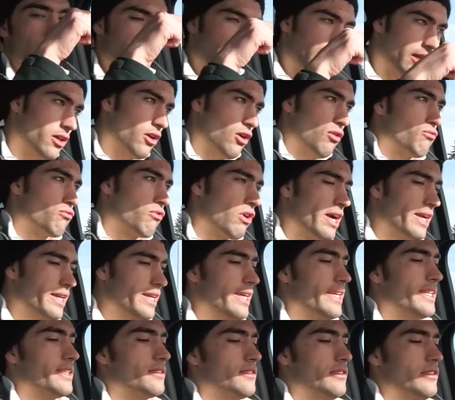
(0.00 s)
then got right
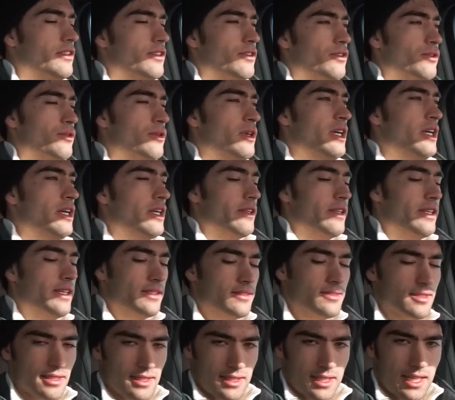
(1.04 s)
into
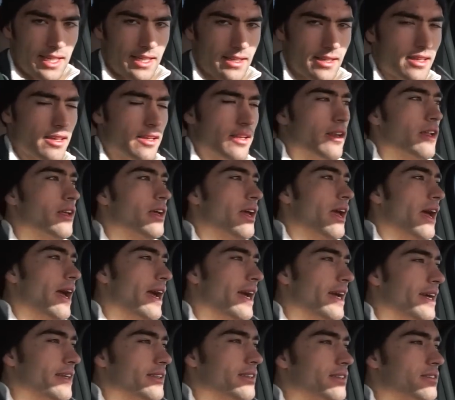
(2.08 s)
this Lincoln.
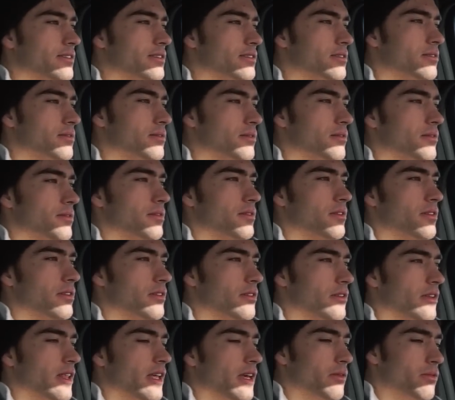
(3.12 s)
And
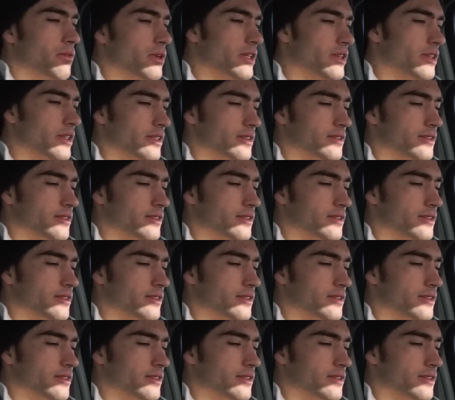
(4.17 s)
they're in the